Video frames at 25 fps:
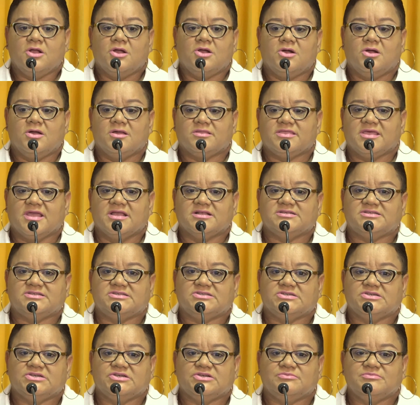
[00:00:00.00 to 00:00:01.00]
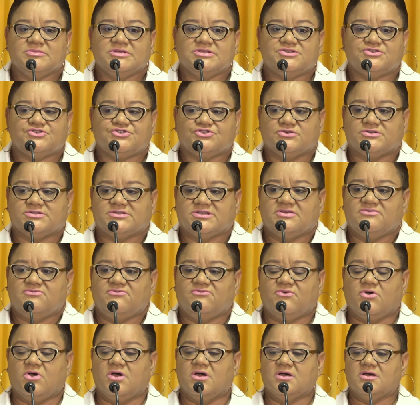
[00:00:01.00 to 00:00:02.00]
Well, thanks to Ms. Joseph
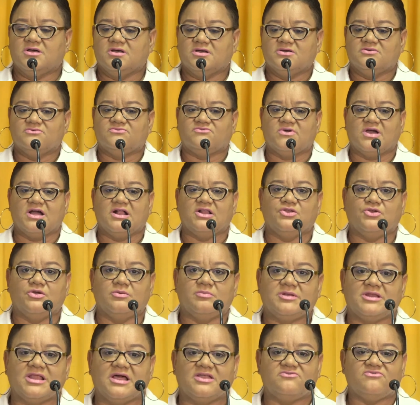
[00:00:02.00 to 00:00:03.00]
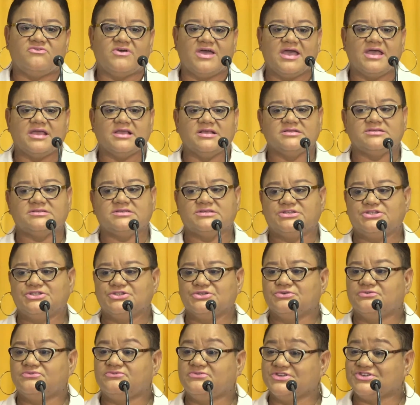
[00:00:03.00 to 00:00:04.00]
for her valuable advice
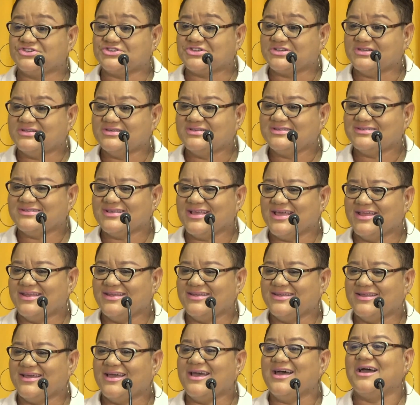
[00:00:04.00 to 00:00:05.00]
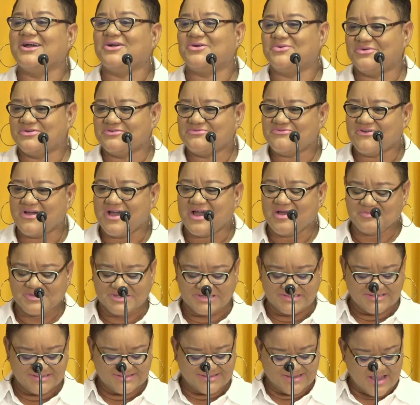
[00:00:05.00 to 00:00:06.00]
to fishers and aqua
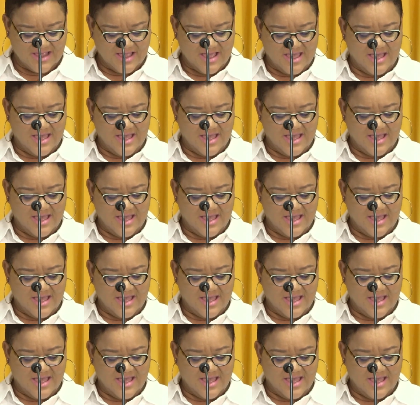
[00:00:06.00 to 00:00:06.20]
farmers.